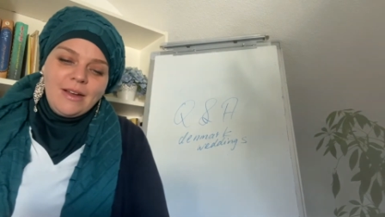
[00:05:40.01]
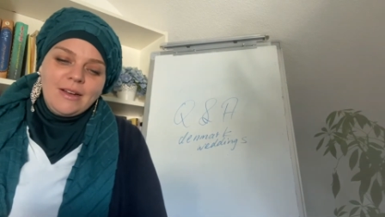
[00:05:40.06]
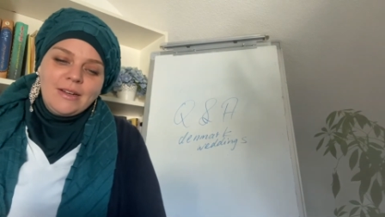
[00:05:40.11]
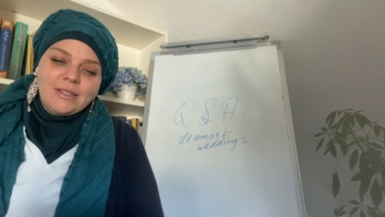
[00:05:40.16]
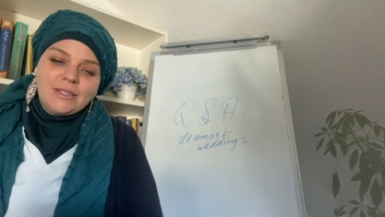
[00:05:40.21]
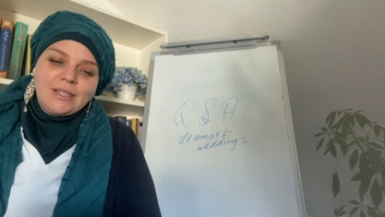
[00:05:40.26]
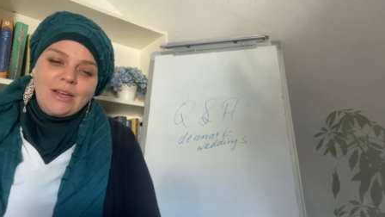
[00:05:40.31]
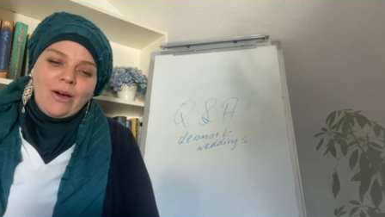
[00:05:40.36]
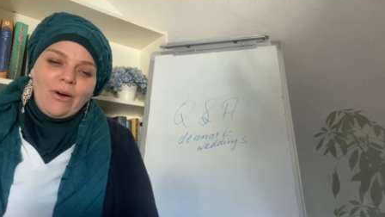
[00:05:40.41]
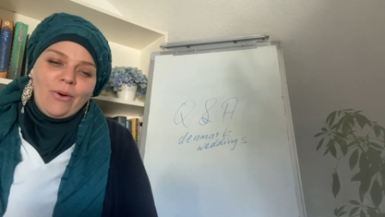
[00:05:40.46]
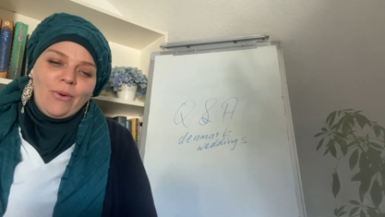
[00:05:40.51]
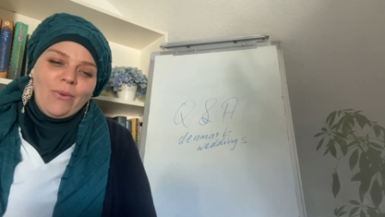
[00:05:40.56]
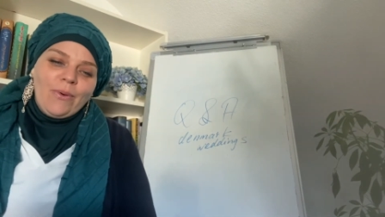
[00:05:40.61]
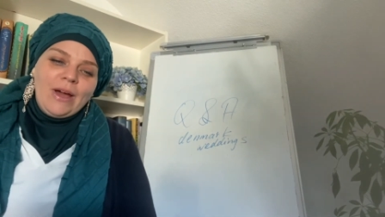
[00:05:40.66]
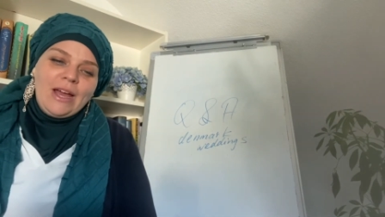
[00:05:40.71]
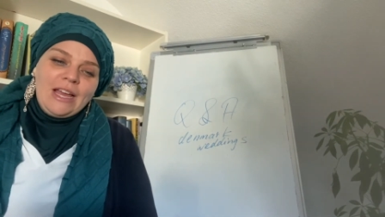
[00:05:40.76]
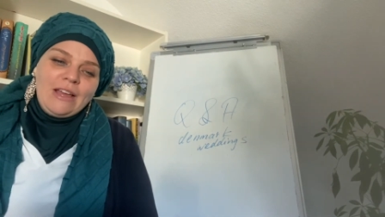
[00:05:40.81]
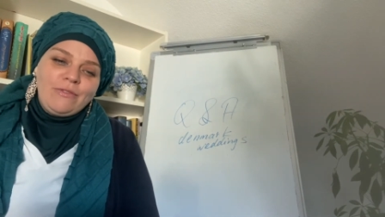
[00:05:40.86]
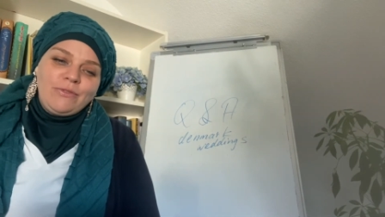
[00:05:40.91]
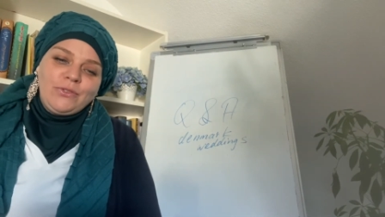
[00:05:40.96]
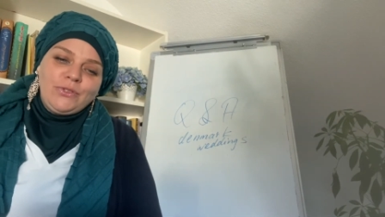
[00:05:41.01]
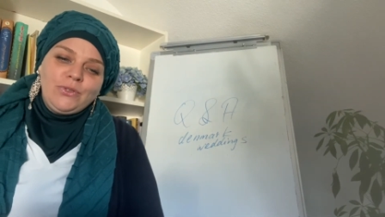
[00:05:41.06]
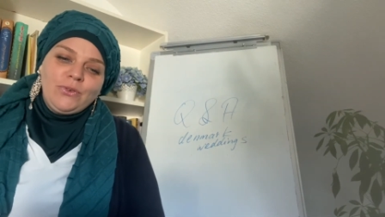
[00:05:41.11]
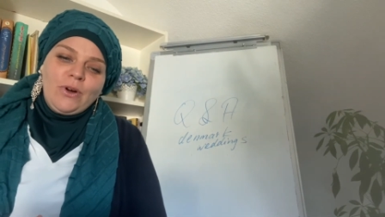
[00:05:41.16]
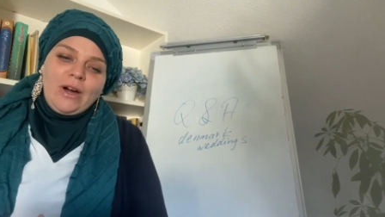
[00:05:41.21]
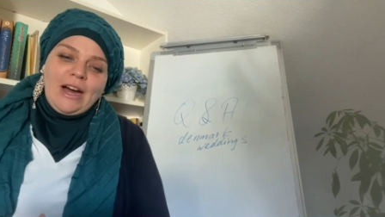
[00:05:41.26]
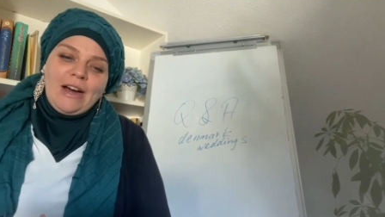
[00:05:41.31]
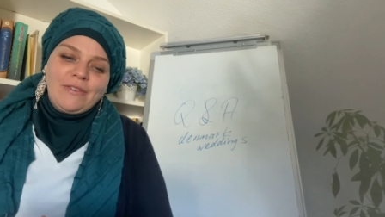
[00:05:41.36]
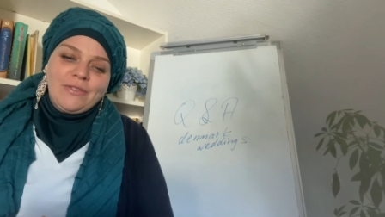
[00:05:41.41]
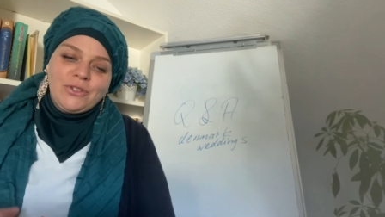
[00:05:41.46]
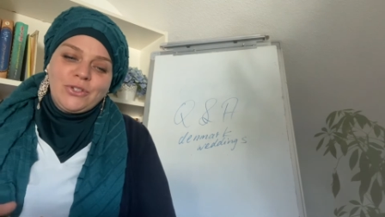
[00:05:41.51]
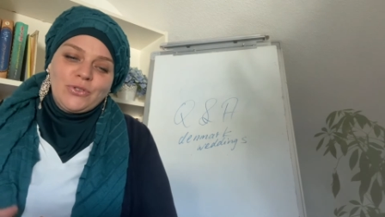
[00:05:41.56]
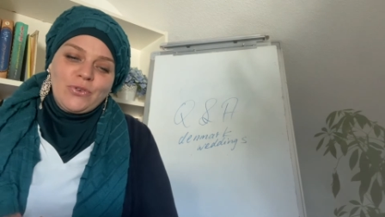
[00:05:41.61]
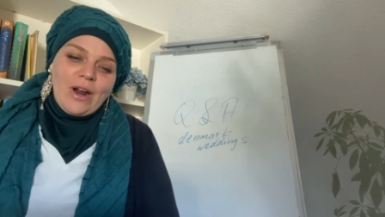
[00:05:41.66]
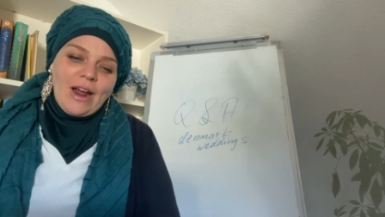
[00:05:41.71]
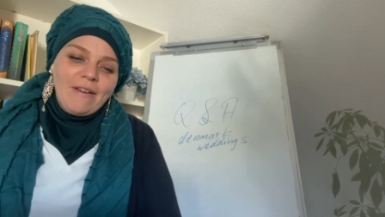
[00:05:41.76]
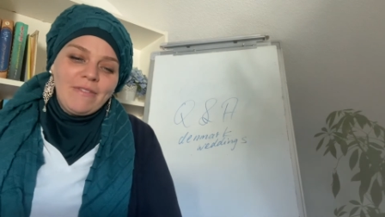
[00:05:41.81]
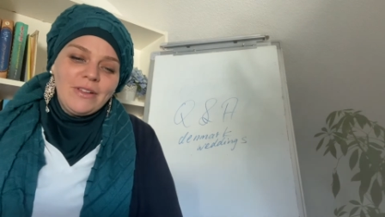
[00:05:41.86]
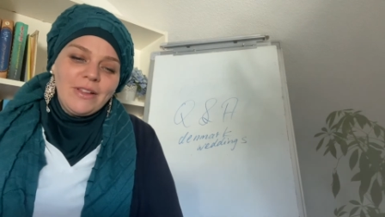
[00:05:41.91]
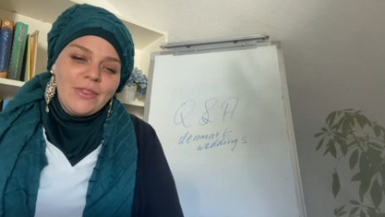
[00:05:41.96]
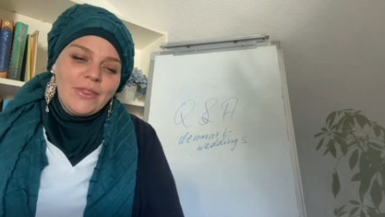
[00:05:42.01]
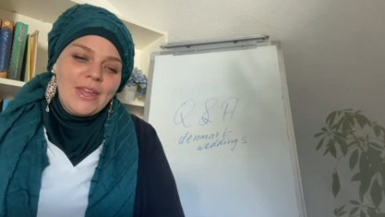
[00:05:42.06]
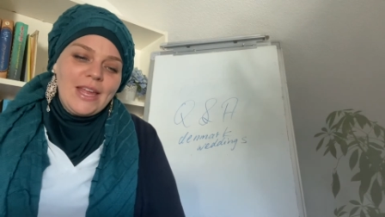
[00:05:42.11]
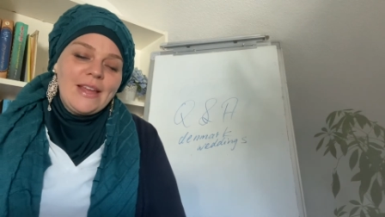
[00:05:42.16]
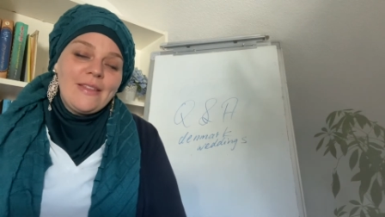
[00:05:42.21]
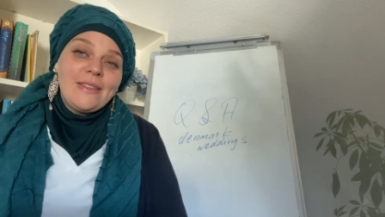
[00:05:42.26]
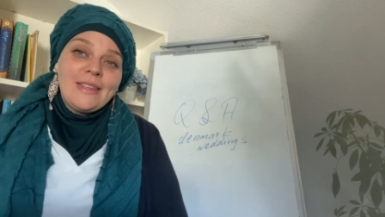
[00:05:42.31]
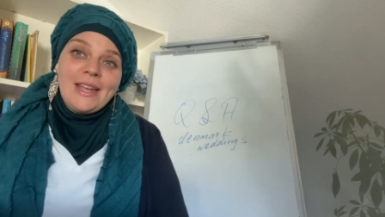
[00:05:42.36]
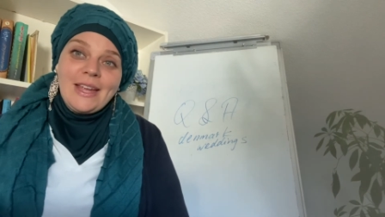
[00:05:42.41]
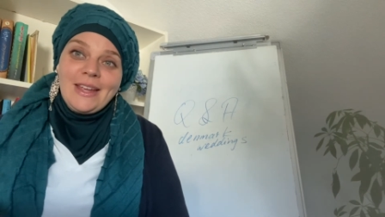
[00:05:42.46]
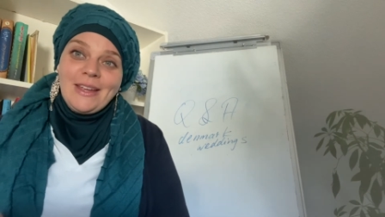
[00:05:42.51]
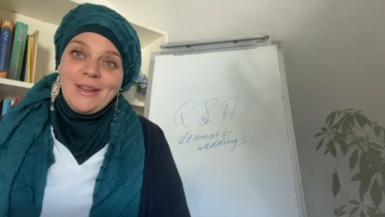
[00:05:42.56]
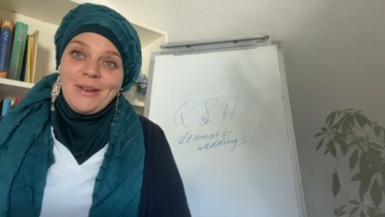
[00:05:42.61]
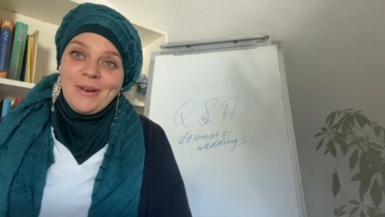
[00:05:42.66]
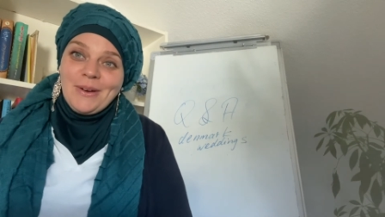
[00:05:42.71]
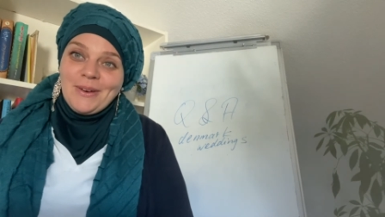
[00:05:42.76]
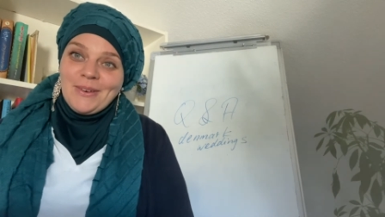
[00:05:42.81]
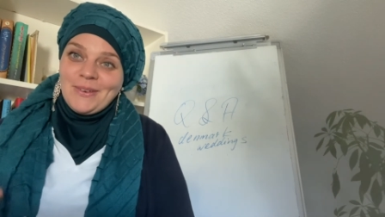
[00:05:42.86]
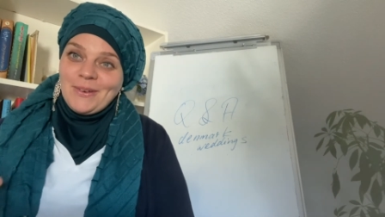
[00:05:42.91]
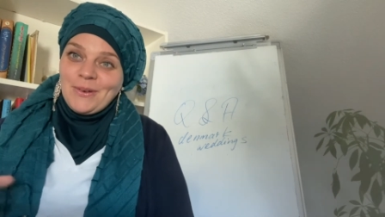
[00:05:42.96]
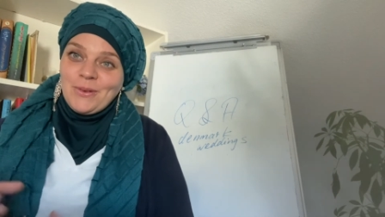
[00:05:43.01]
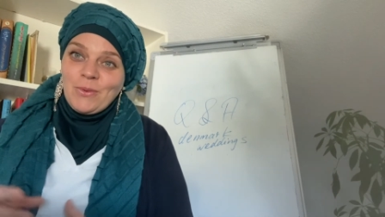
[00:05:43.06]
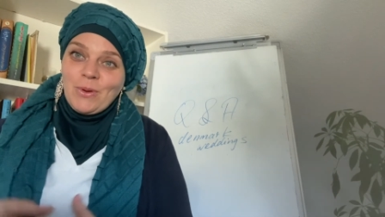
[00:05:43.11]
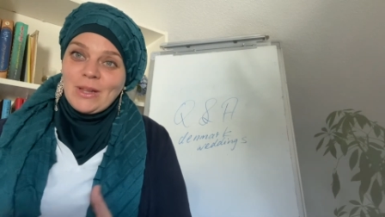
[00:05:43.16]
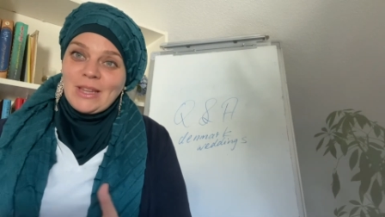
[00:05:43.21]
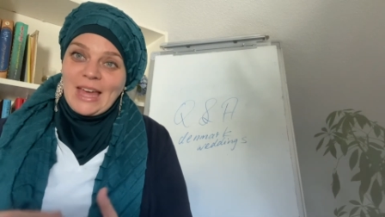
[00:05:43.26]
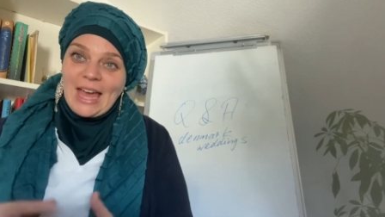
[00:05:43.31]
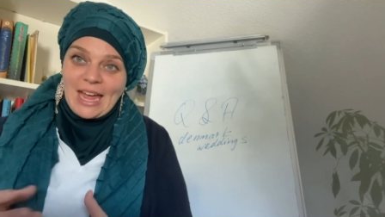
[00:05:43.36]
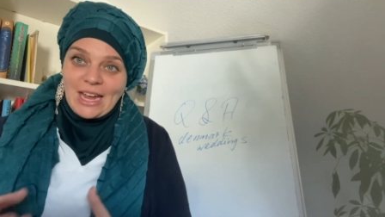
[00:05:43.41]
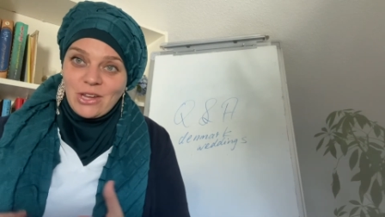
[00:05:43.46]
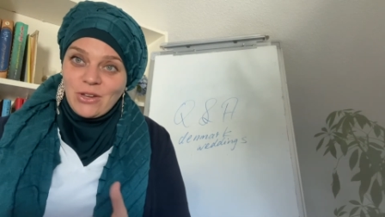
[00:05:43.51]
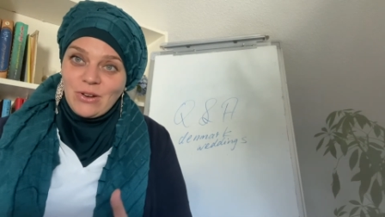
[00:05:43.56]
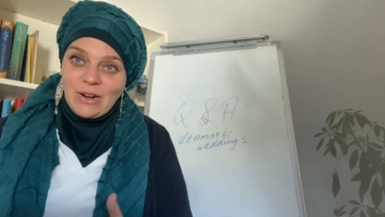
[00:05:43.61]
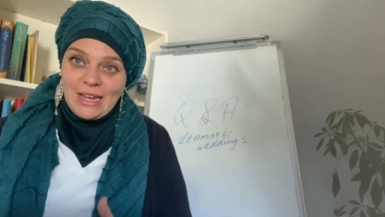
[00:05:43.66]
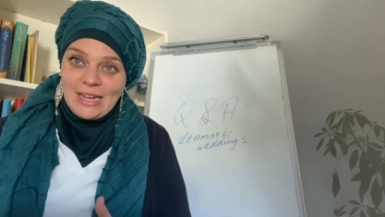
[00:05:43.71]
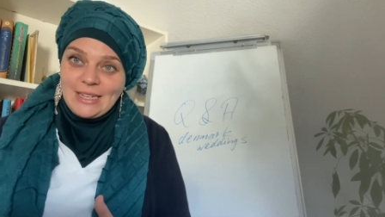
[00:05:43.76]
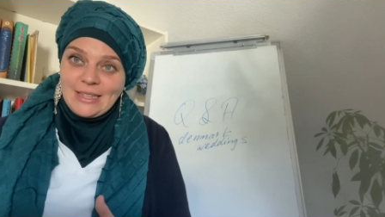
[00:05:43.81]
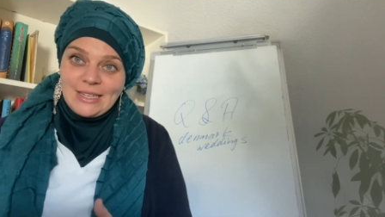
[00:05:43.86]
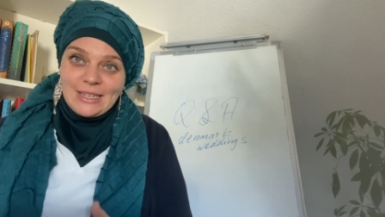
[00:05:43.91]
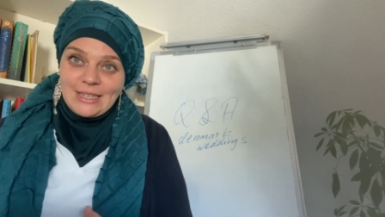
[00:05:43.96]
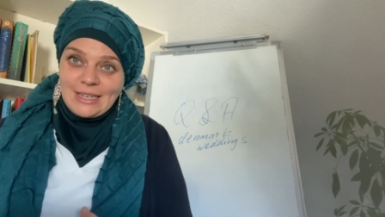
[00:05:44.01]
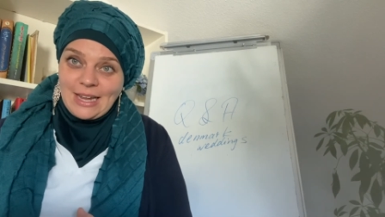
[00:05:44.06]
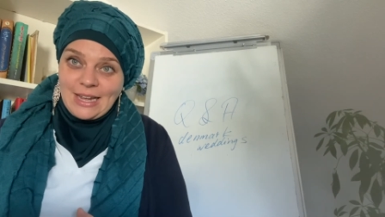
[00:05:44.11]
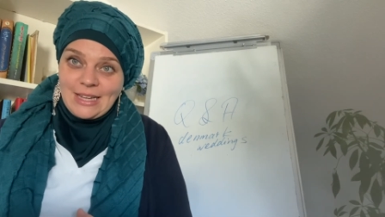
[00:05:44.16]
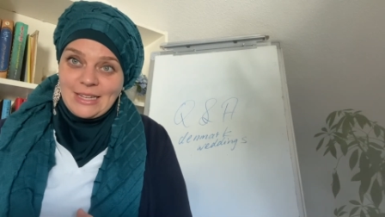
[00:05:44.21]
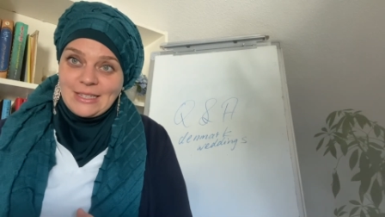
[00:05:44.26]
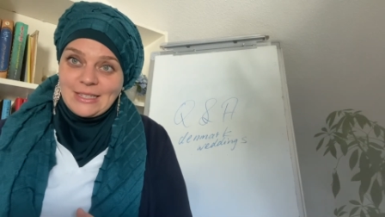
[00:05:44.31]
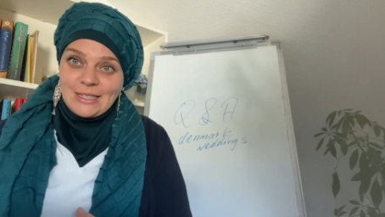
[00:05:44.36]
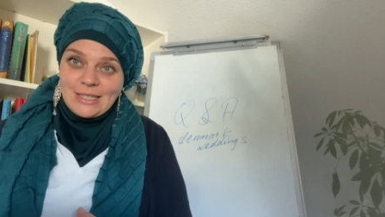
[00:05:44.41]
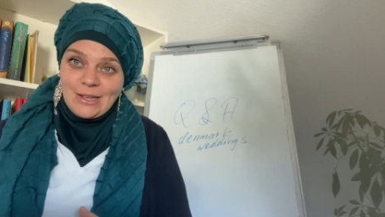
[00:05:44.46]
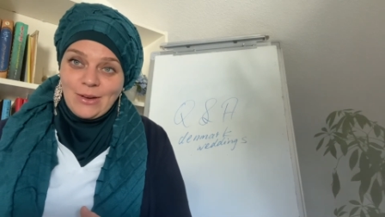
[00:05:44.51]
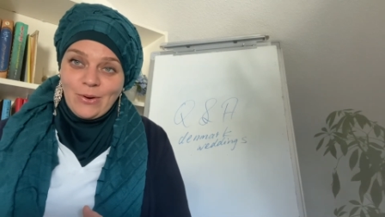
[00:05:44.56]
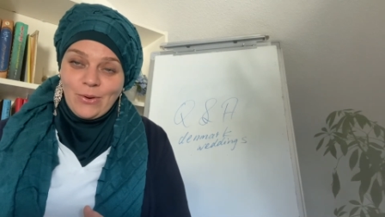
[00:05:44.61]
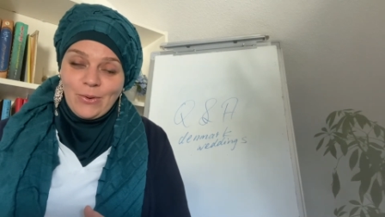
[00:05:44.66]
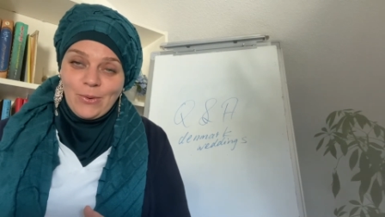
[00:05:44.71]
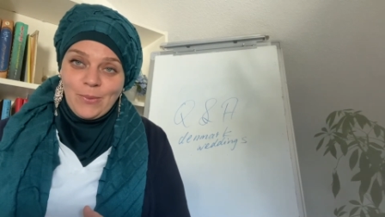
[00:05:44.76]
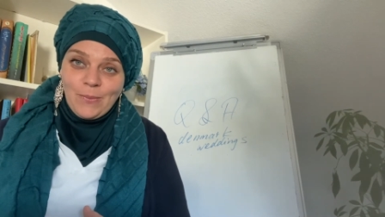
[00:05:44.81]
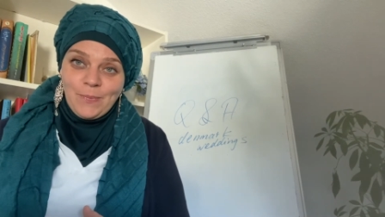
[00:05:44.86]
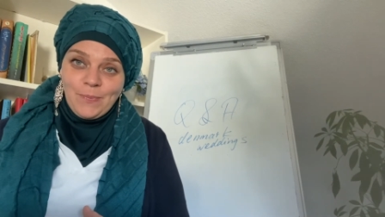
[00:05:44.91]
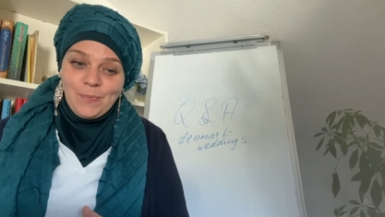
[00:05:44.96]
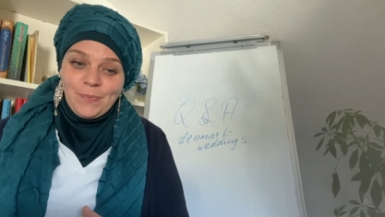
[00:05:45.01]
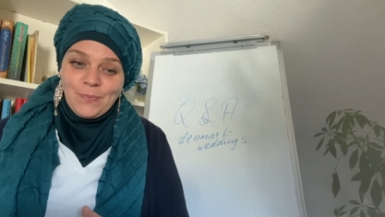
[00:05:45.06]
So if you have traveled there, they will calculate the days. So